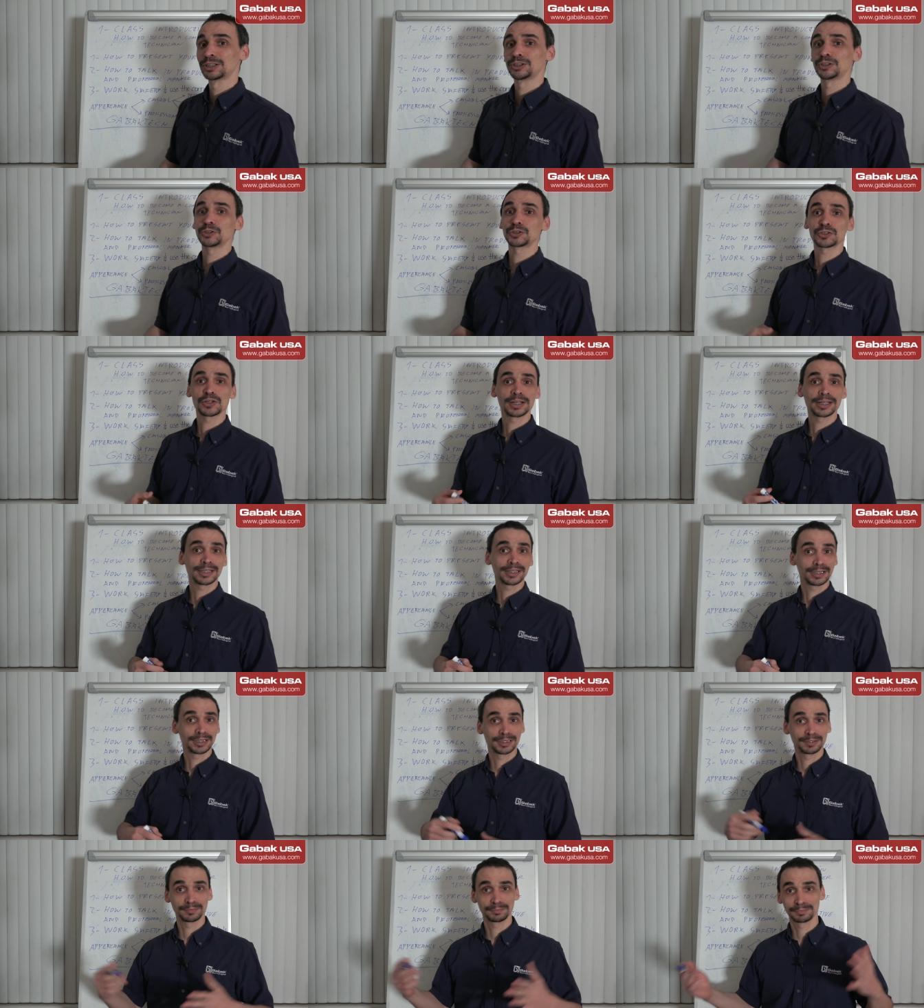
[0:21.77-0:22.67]
Usually
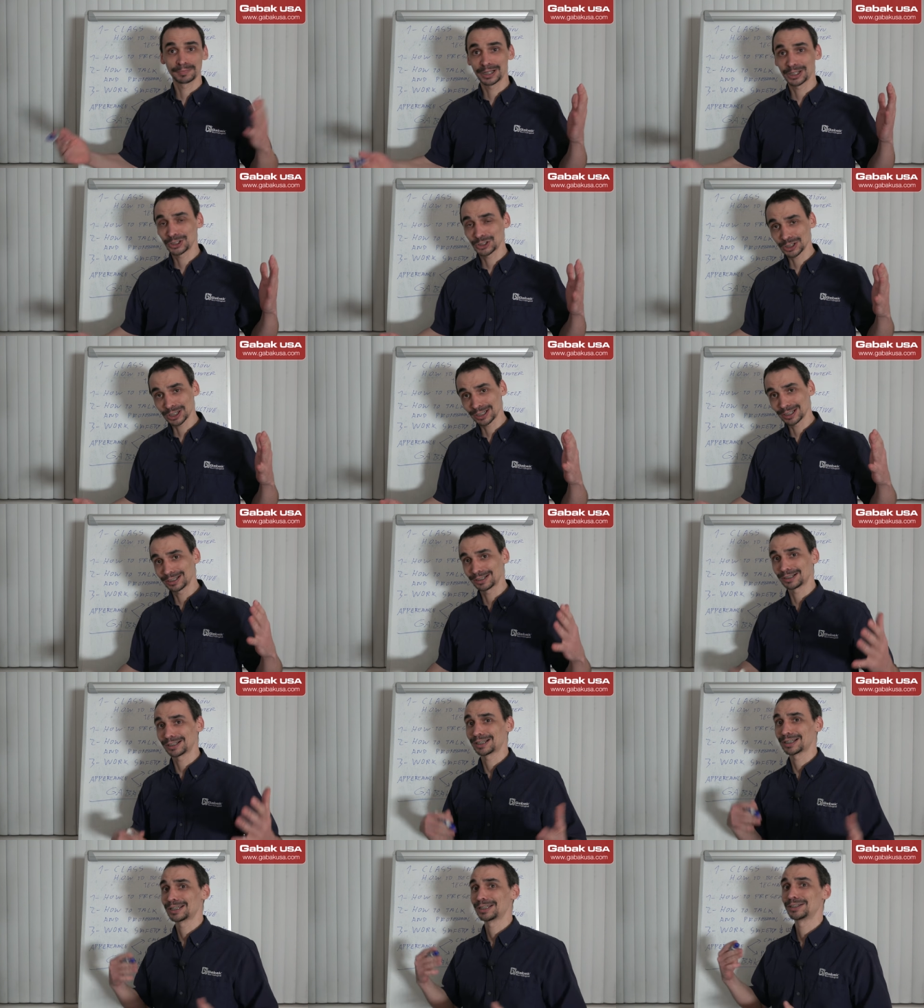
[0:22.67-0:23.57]
in my channel
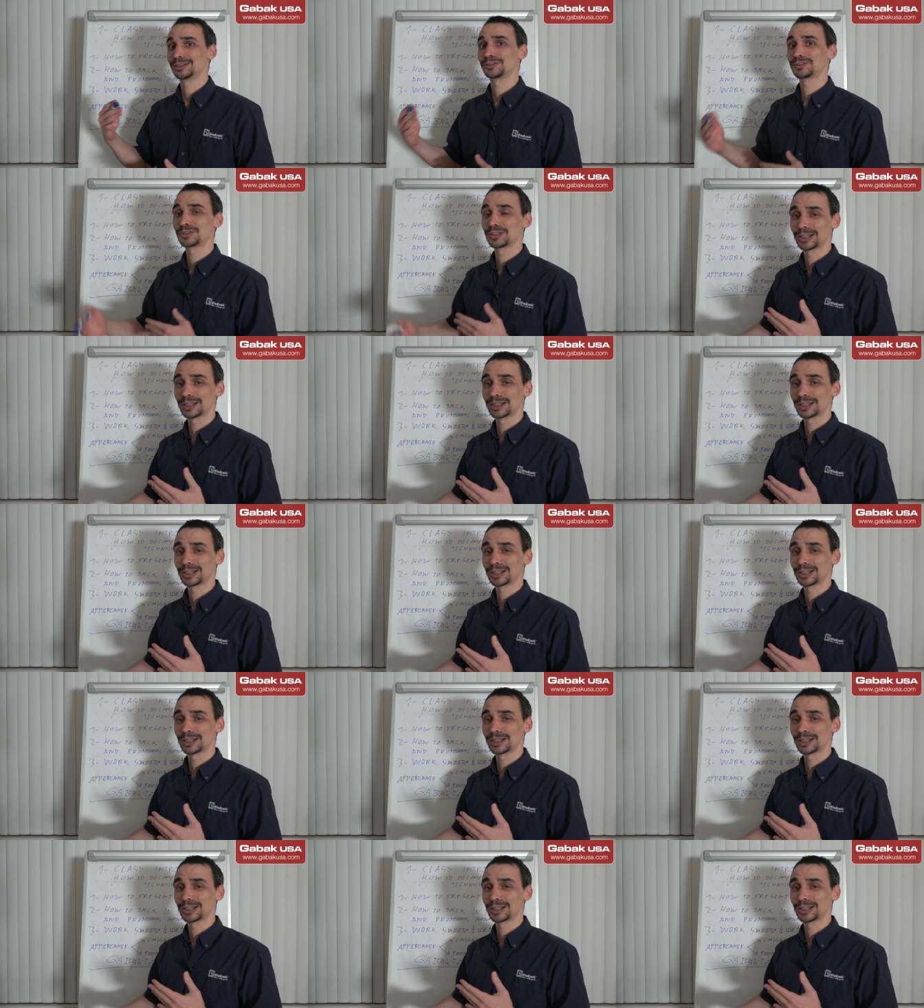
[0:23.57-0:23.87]
I